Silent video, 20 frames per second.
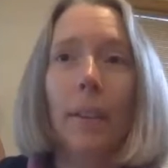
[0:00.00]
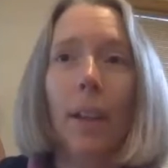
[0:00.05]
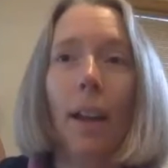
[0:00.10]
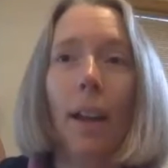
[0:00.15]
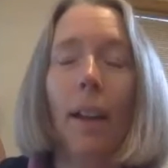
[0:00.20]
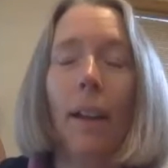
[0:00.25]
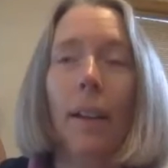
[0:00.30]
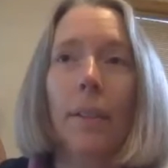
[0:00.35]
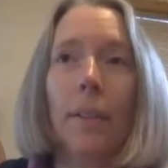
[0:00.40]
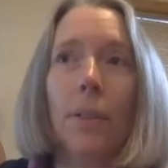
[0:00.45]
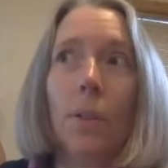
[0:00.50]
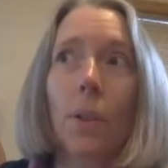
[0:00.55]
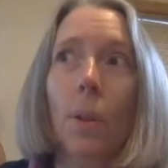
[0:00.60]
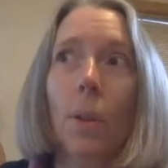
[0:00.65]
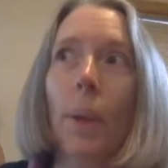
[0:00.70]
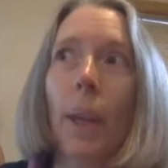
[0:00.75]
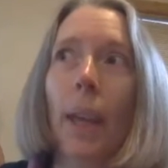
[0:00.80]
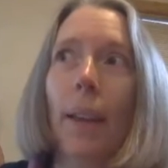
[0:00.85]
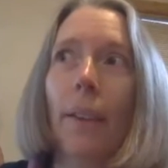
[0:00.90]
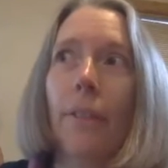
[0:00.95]
uh, so we
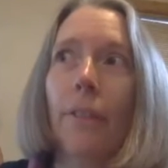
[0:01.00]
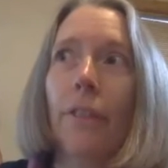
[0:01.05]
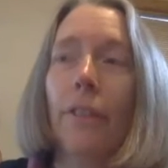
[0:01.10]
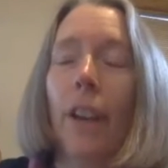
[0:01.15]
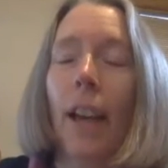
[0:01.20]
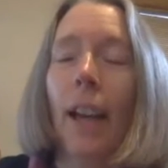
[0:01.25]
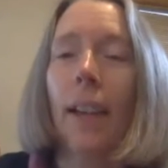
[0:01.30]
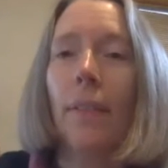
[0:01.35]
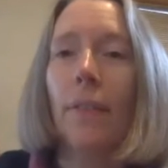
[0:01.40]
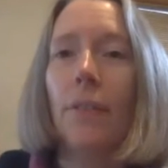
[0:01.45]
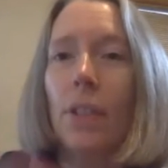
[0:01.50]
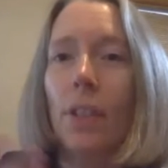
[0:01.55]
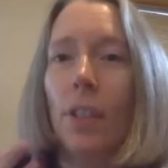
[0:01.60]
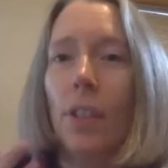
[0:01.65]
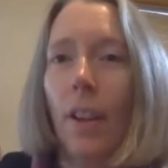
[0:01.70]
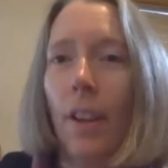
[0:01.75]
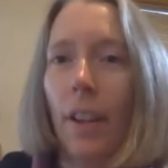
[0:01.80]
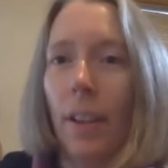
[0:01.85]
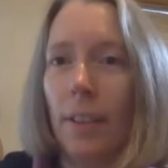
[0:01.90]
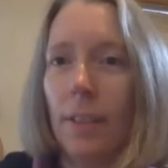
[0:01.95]
have five
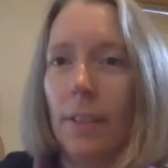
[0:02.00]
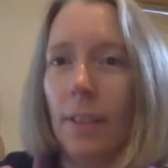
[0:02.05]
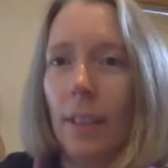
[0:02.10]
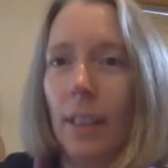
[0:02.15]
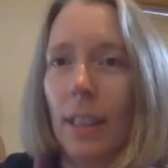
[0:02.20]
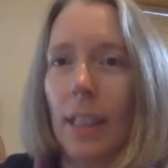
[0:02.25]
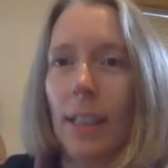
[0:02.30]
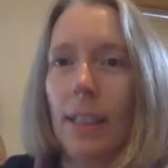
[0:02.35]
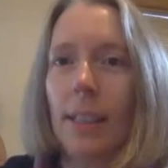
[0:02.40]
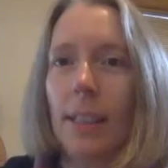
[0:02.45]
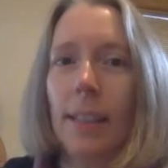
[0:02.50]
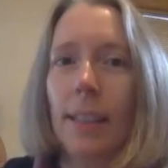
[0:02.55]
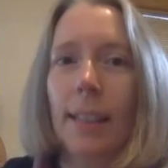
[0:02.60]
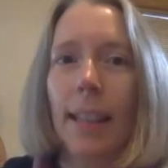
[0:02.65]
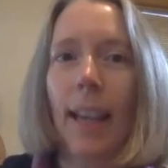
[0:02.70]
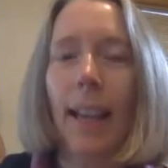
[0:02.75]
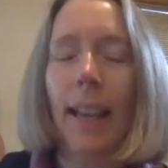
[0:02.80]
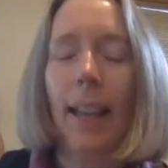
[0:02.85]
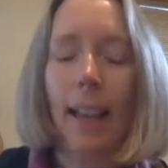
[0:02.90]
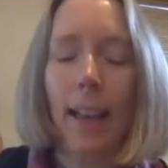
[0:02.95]
songs in this
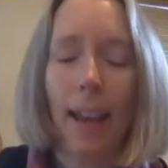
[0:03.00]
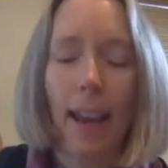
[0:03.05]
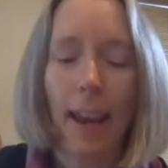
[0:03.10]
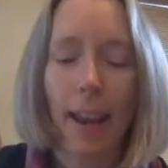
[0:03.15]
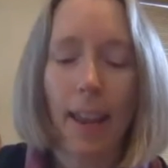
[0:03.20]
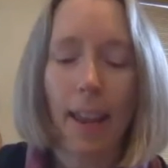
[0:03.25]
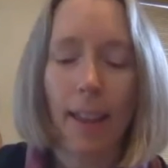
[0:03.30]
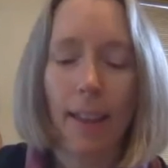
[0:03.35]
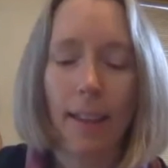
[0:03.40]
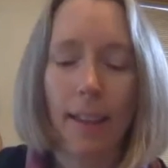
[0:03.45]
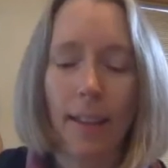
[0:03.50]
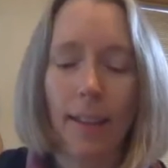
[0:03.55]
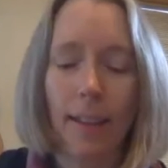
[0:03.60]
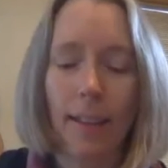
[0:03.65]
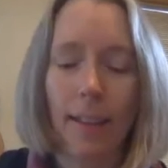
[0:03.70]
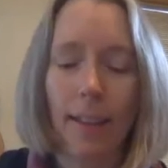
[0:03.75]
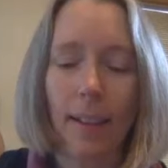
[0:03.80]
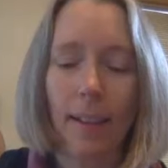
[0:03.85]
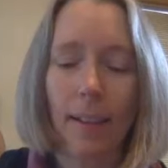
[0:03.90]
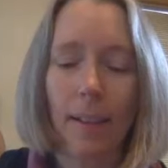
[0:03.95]
set, and
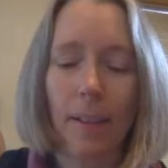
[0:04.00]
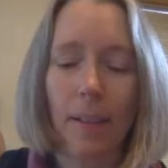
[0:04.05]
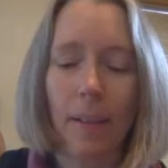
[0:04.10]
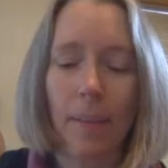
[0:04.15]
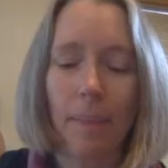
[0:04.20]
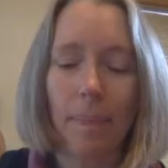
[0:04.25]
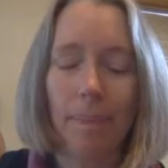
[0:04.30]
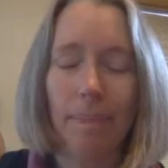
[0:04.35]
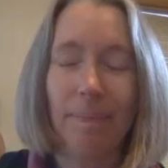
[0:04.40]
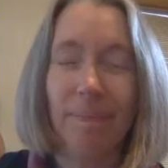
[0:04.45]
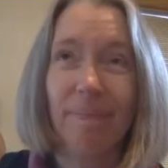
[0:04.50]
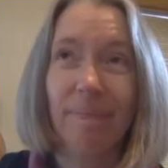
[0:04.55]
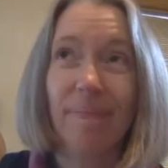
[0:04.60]
um,